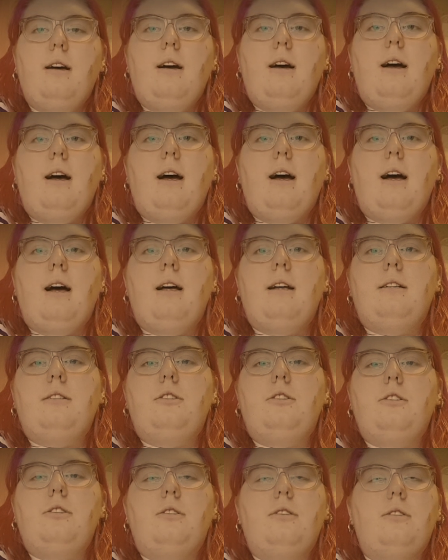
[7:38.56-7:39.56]

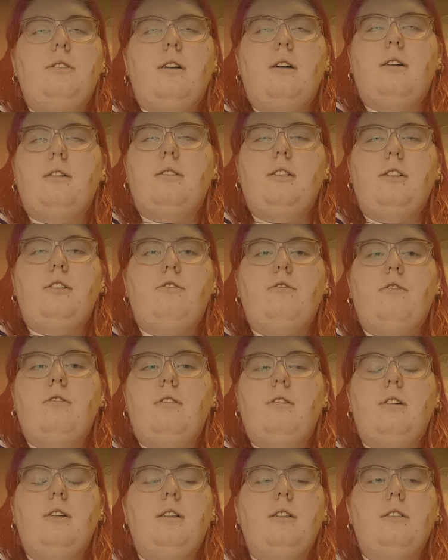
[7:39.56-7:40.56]
and just started
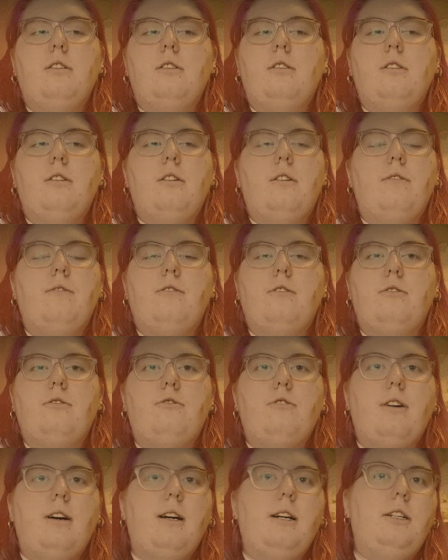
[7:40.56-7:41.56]
crying because of the
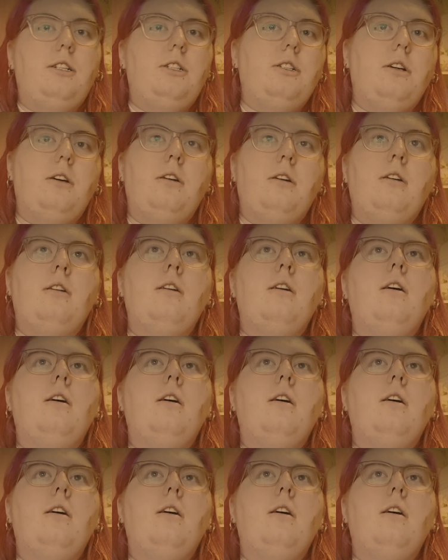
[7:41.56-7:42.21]
frustration.